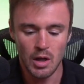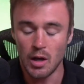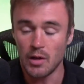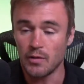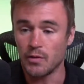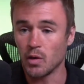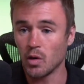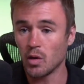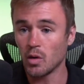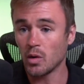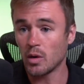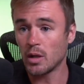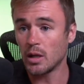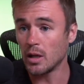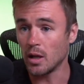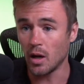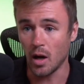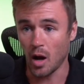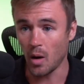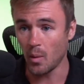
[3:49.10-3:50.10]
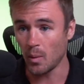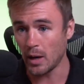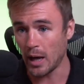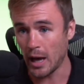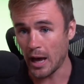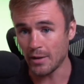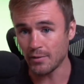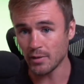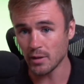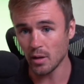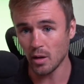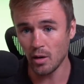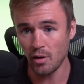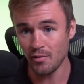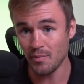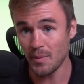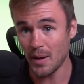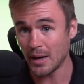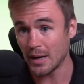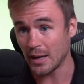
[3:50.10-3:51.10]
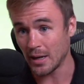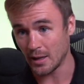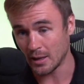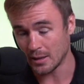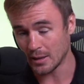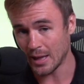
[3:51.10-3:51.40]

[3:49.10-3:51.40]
you're looking at, I want to have a lot of money,